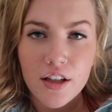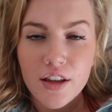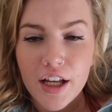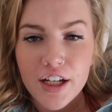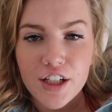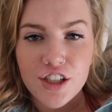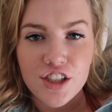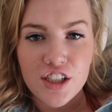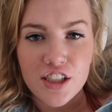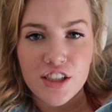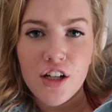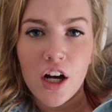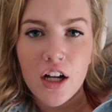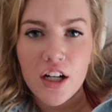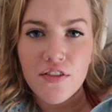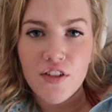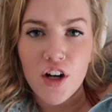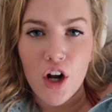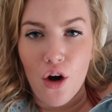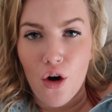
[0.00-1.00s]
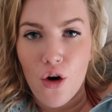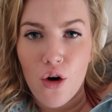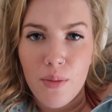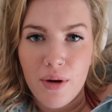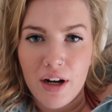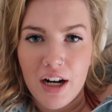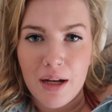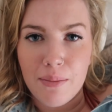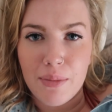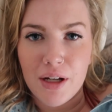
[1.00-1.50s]
Like she's not even
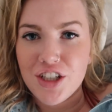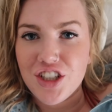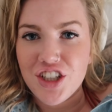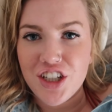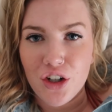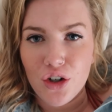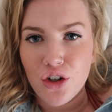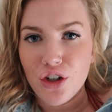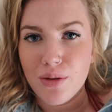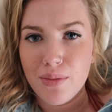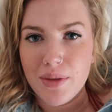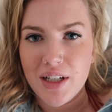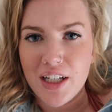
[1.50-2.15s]
home and I bet she heard